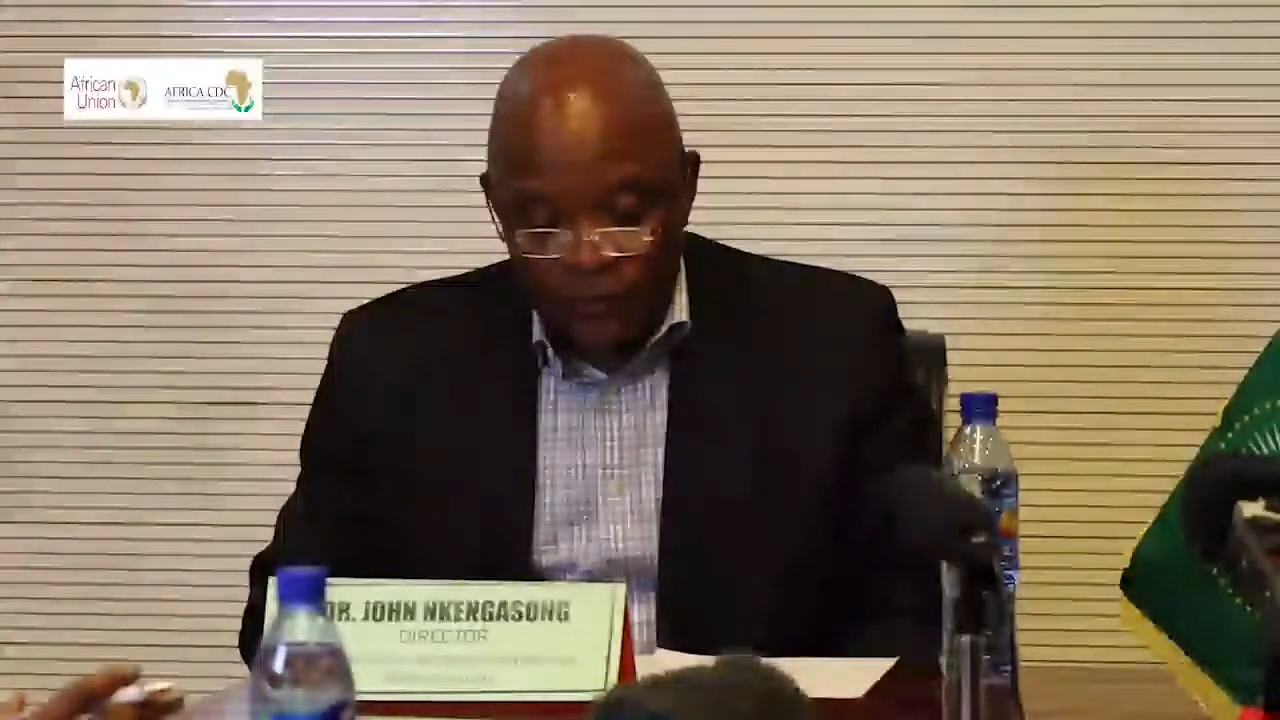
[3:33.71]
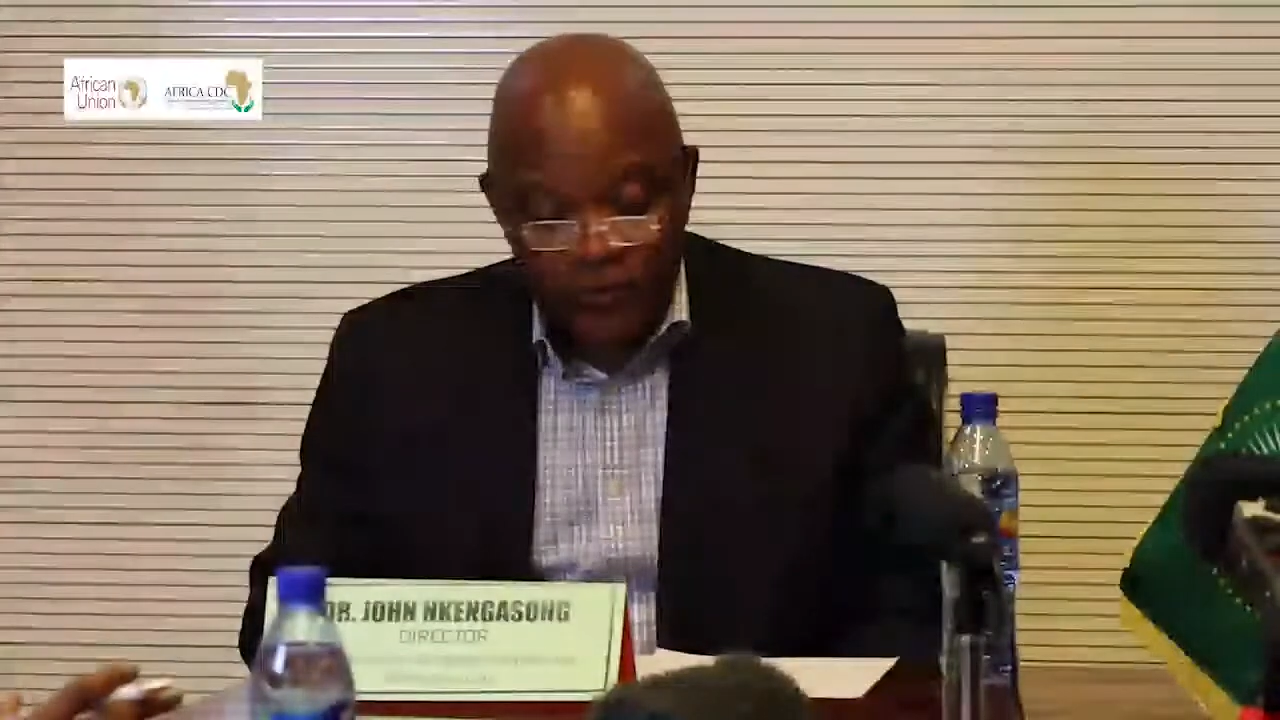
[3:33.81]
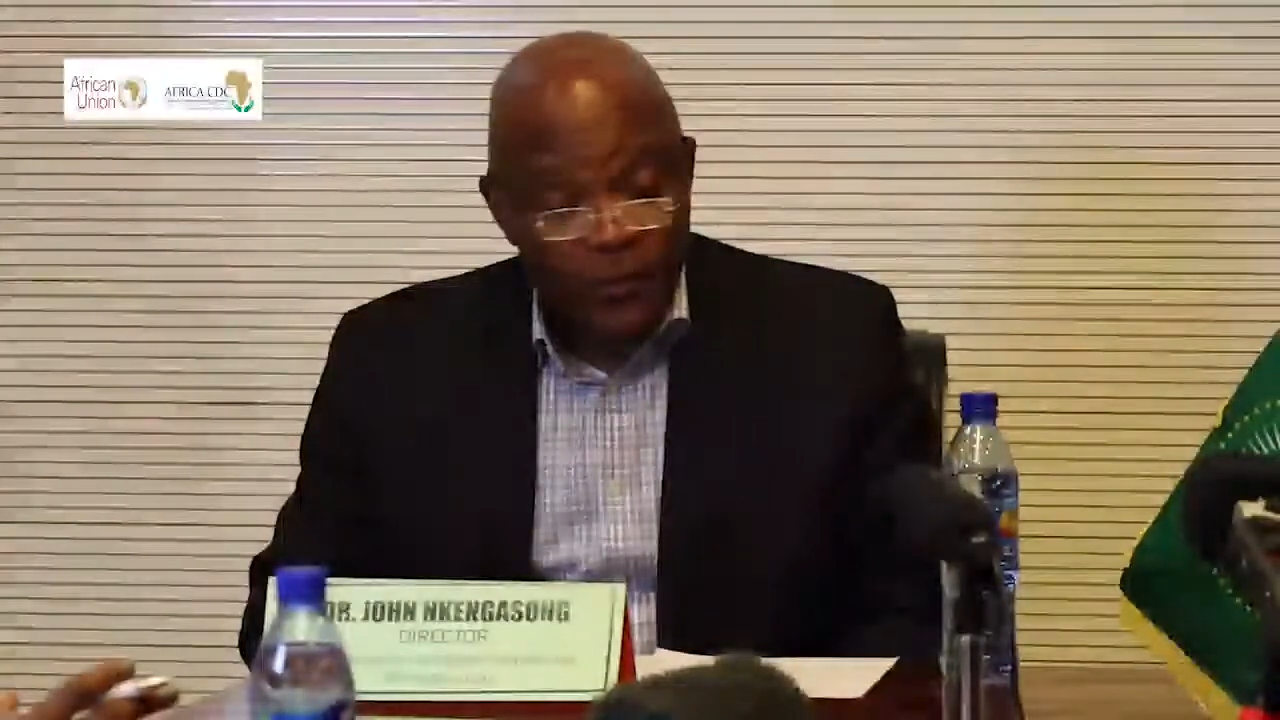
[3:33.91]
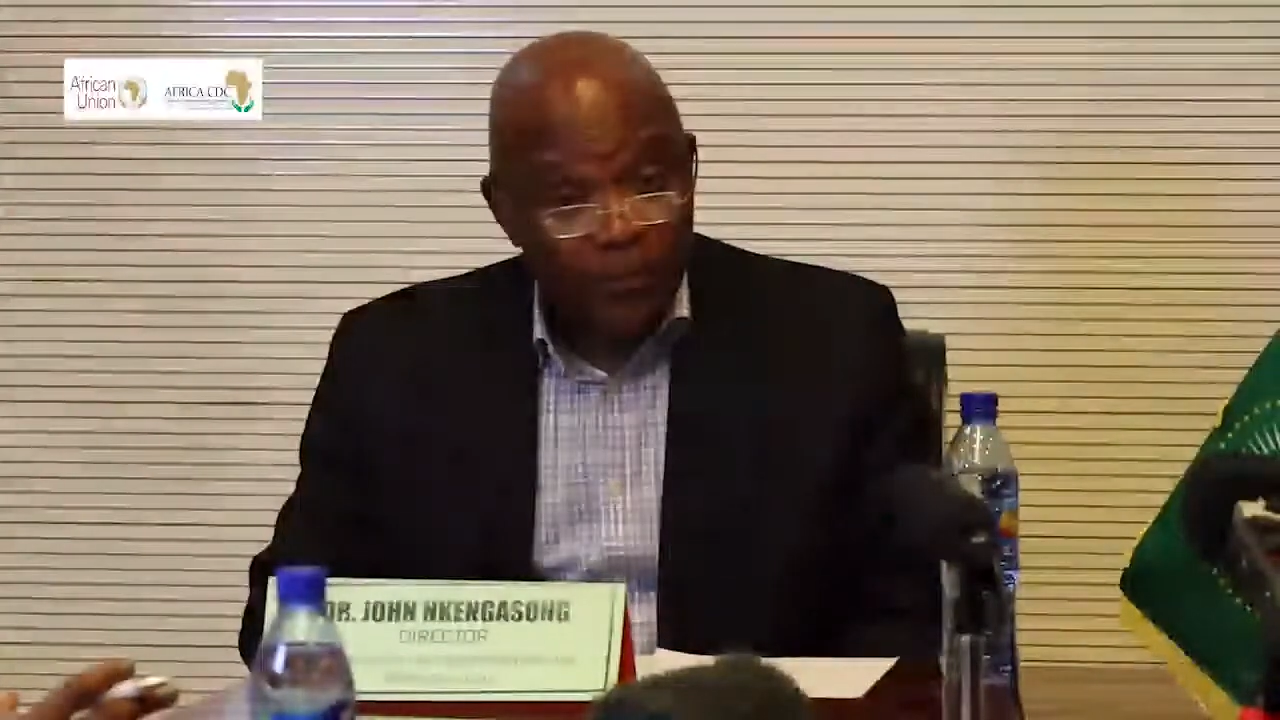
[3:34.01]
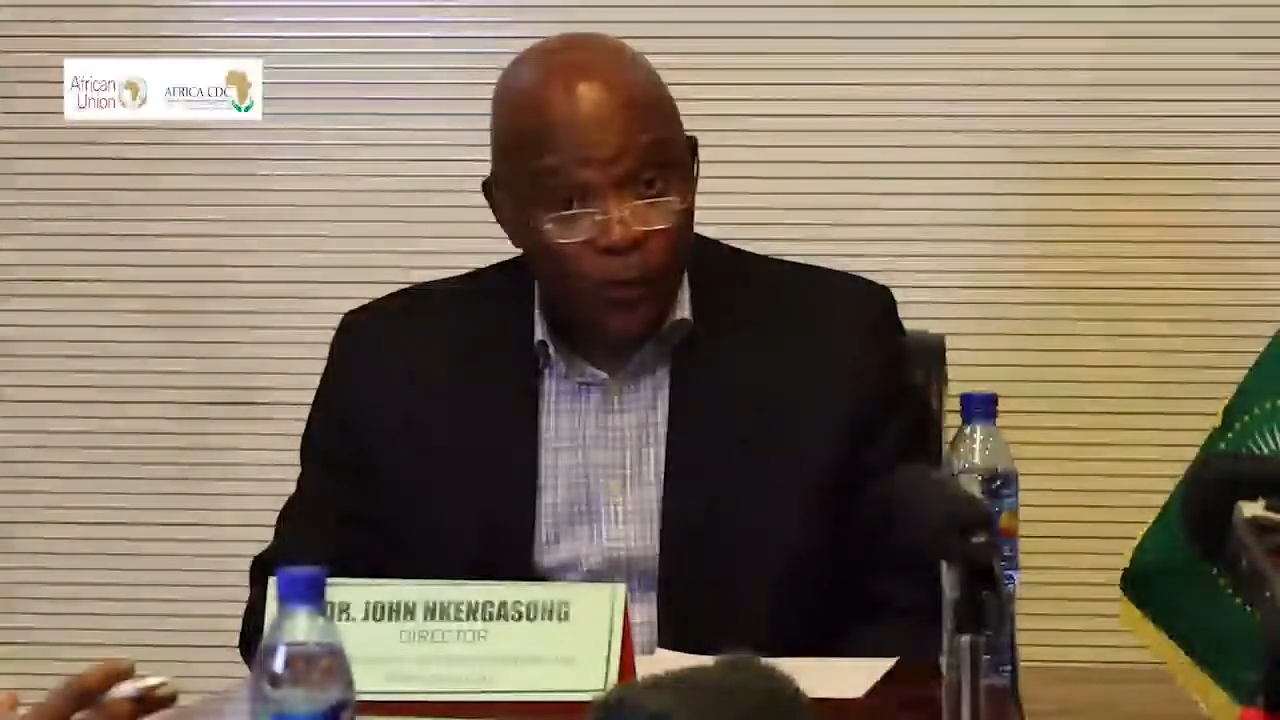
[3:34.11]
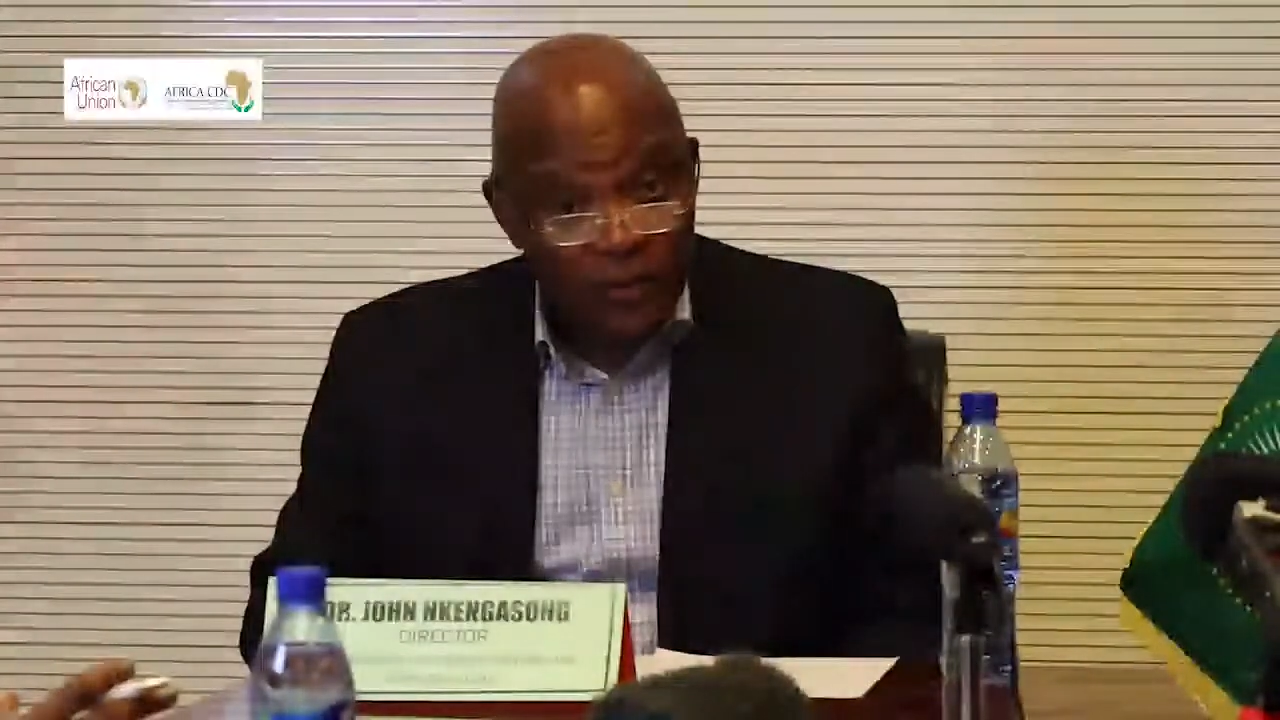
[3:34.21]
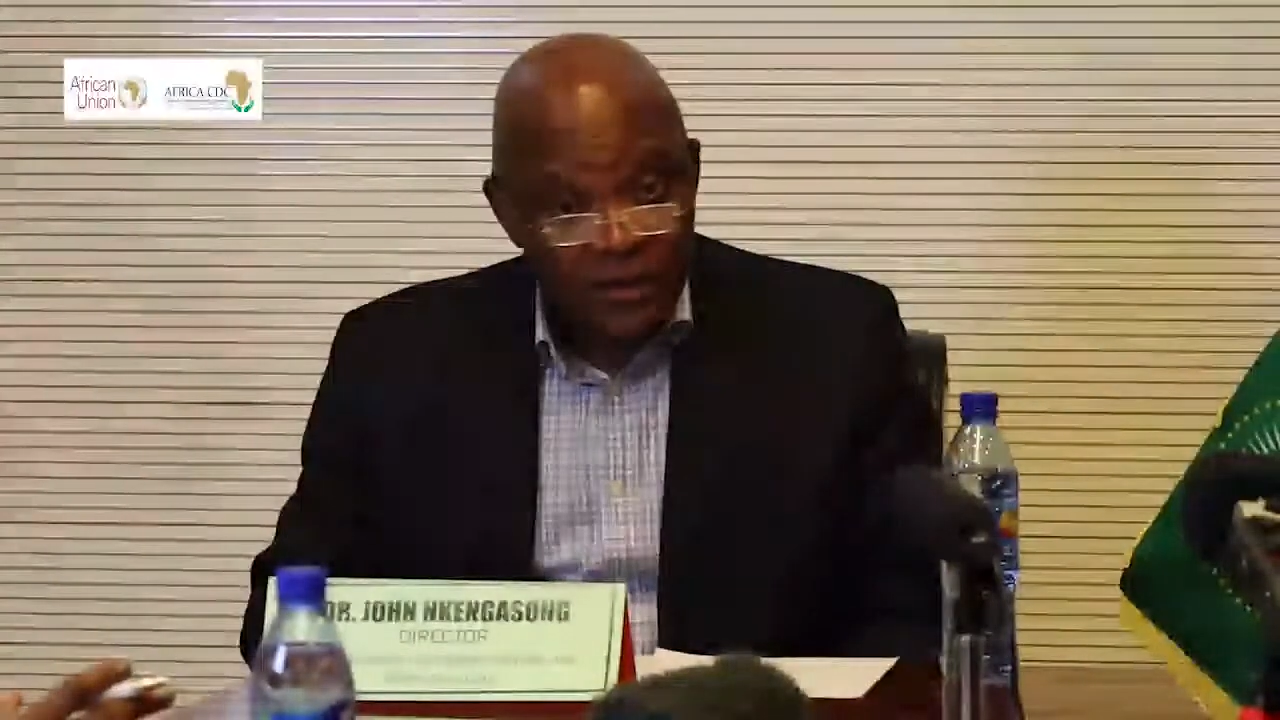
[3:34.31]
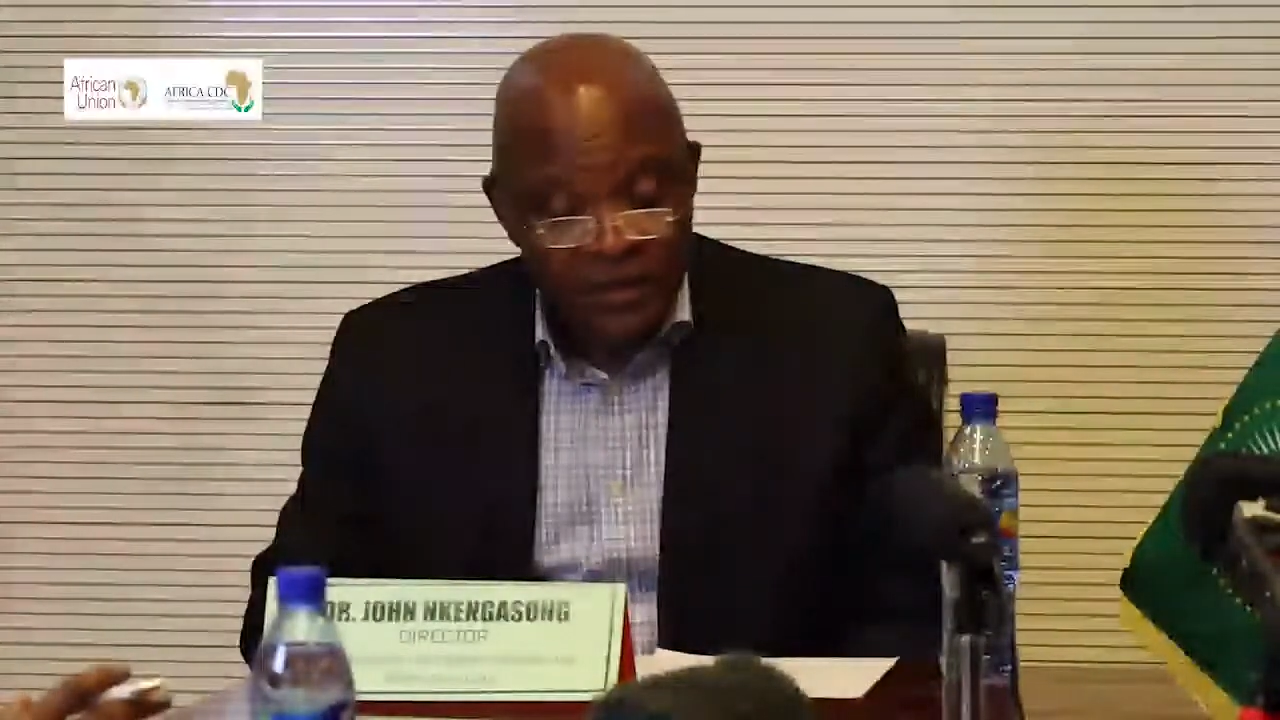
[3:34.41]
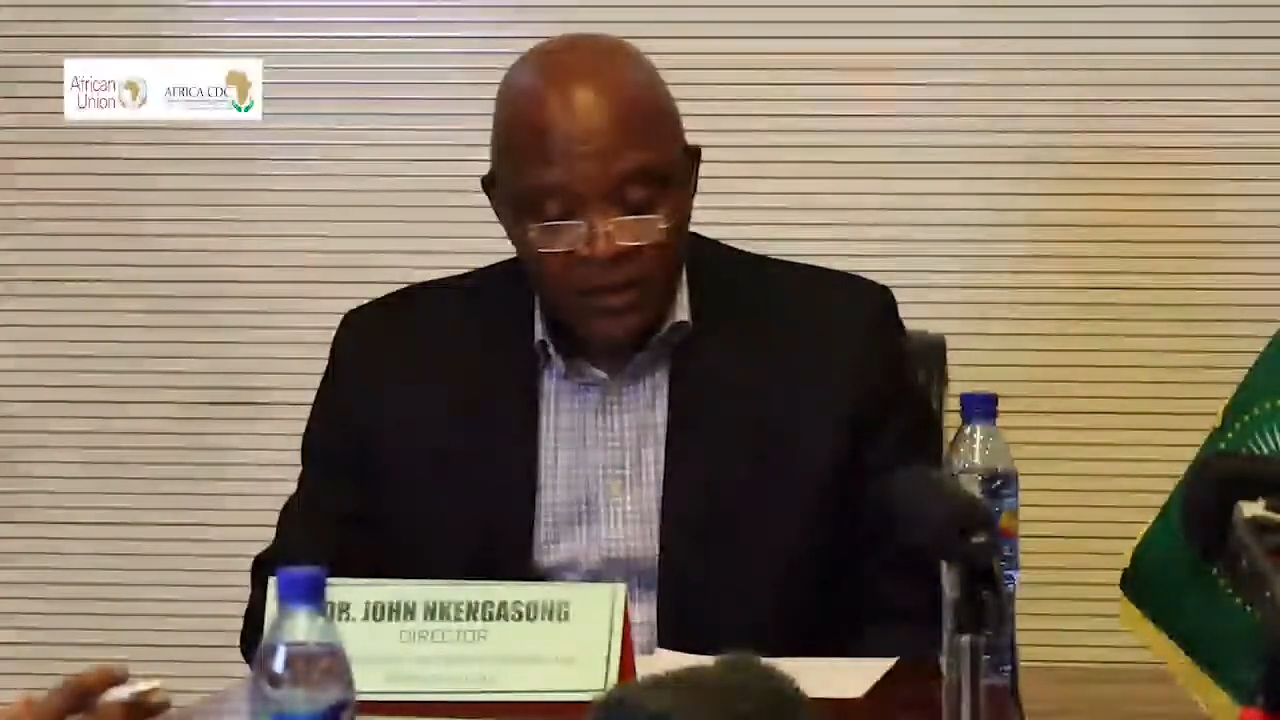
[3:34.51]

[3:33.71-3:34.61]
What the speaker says: support